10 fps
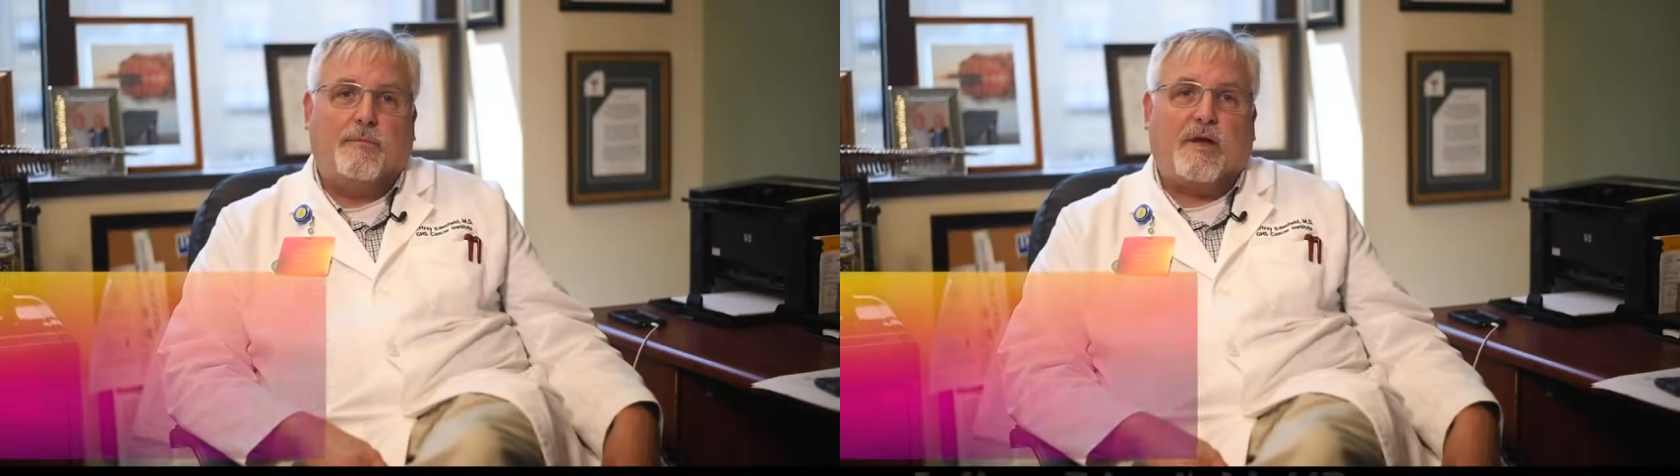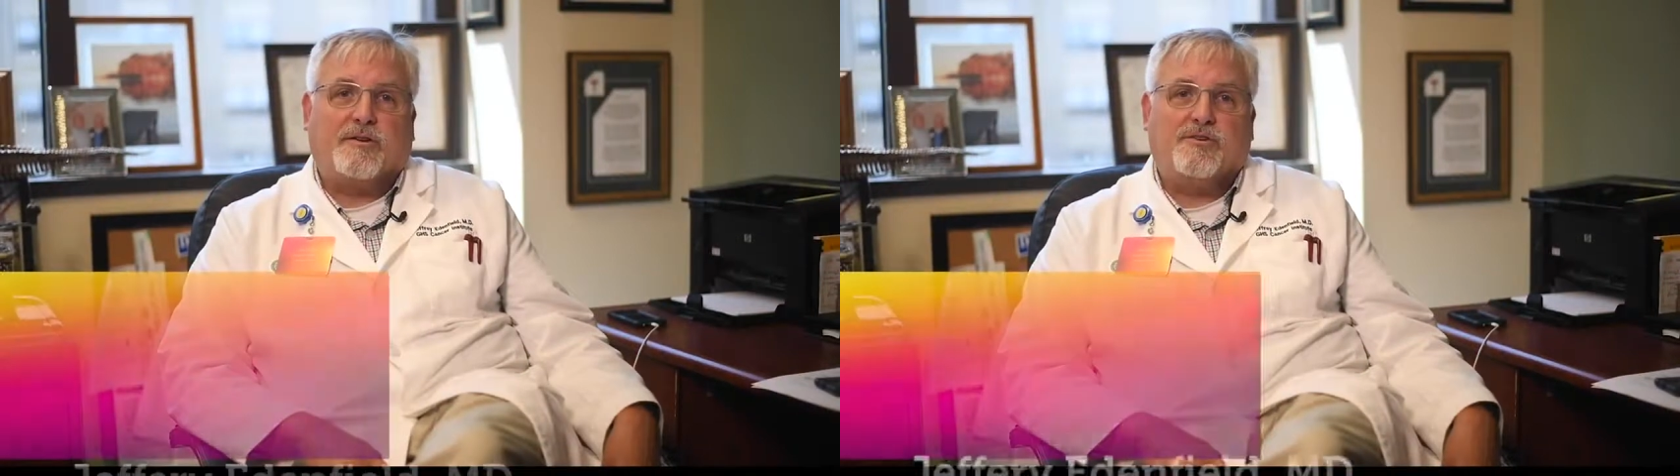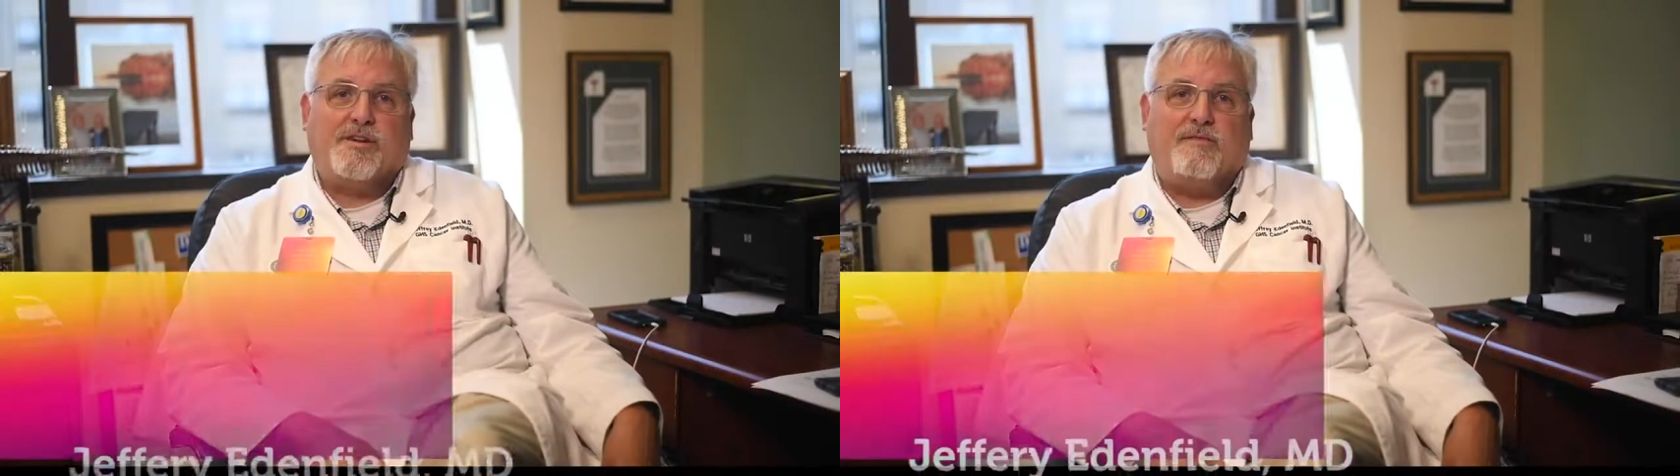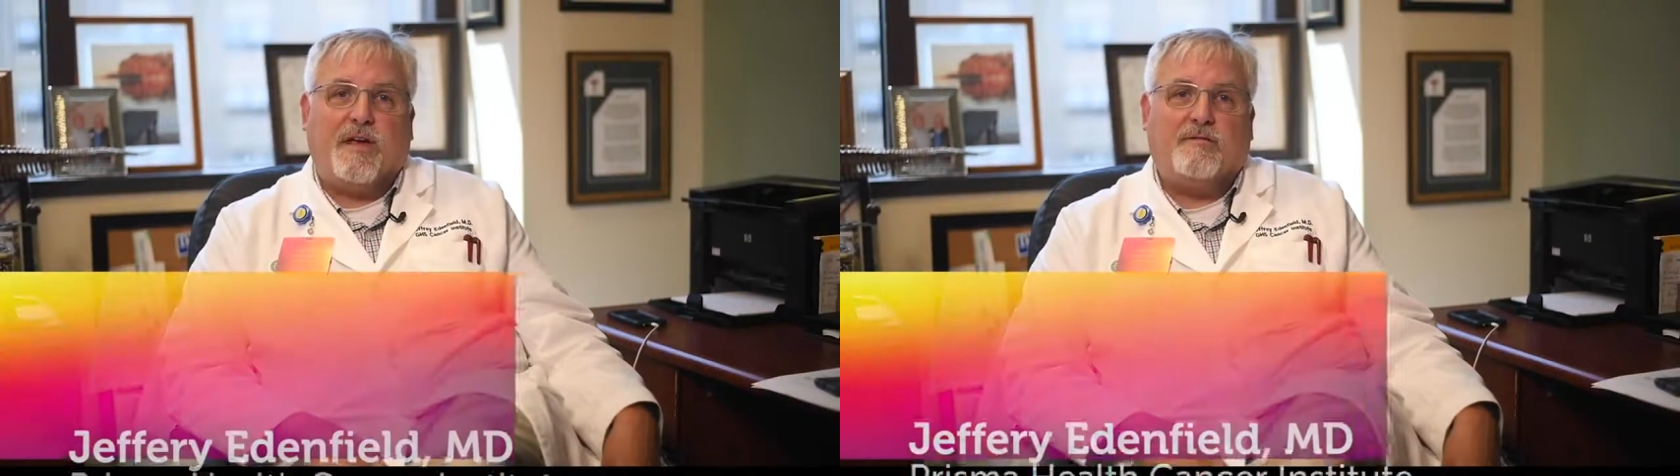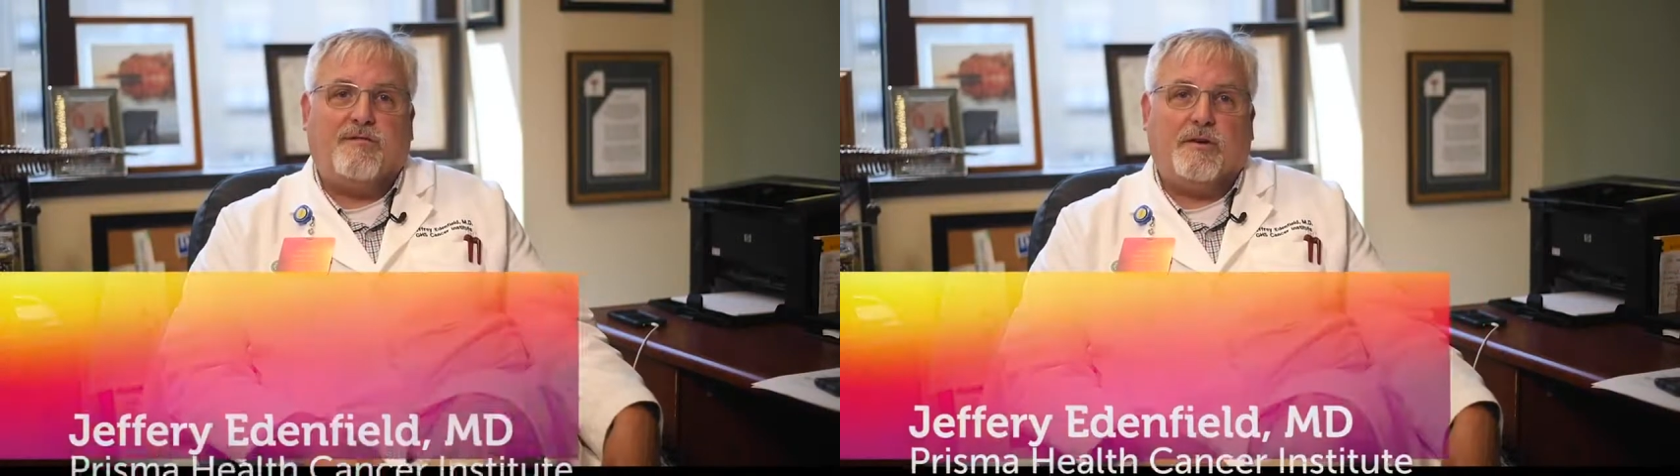I'm Dr. Jeff
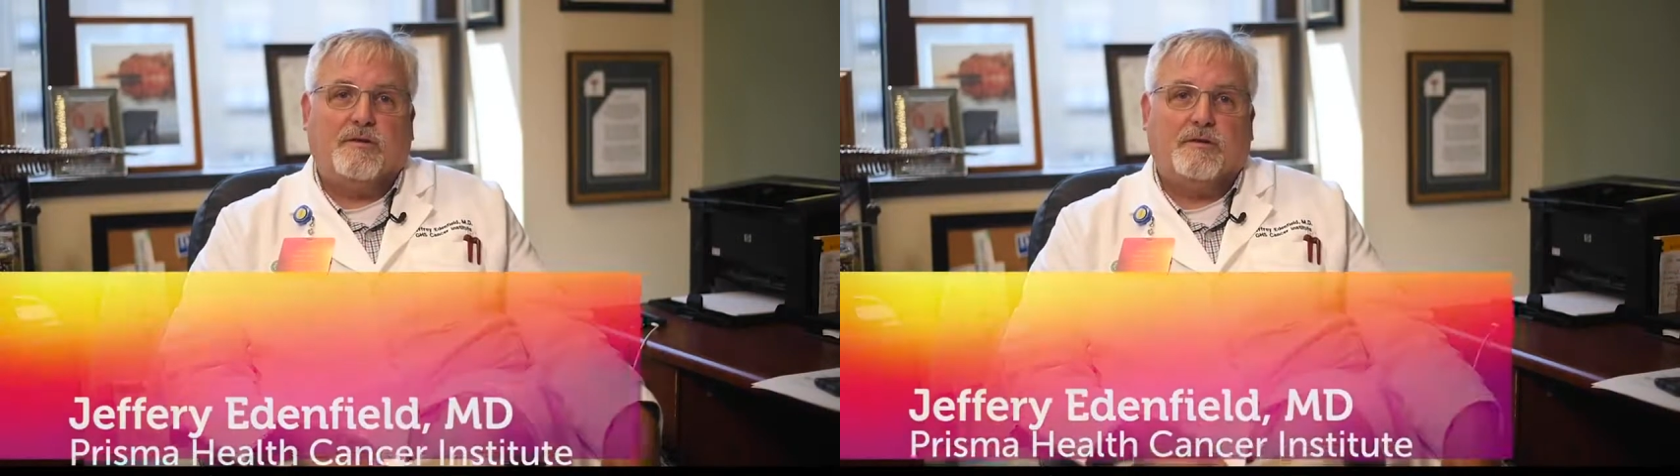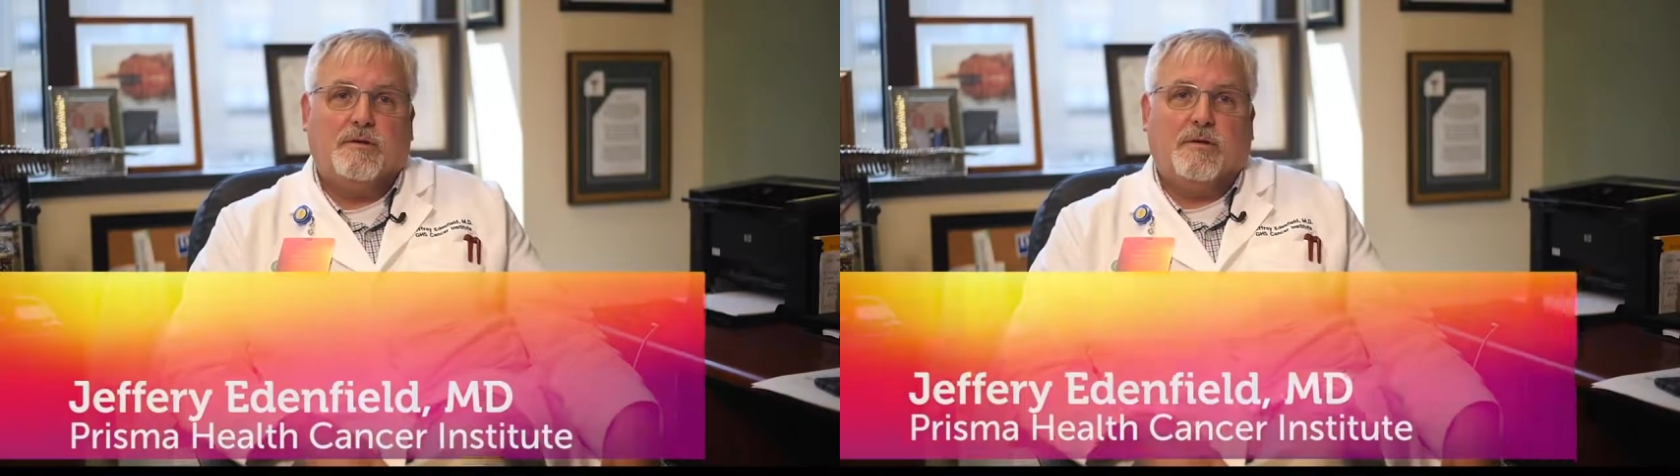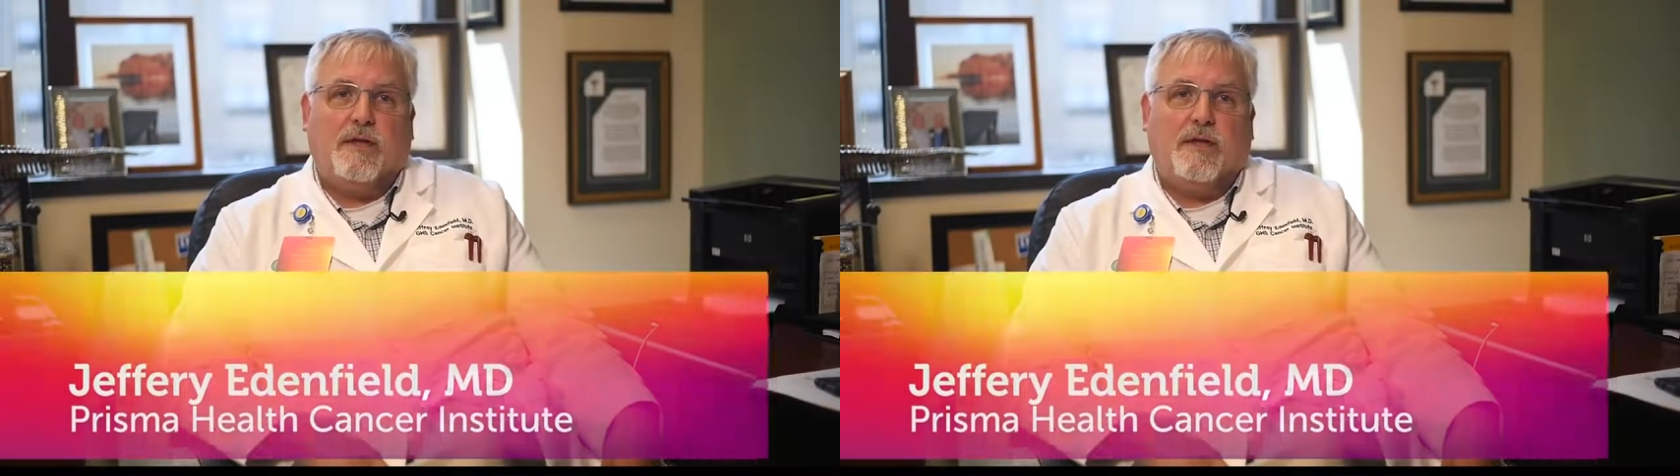Edenfield,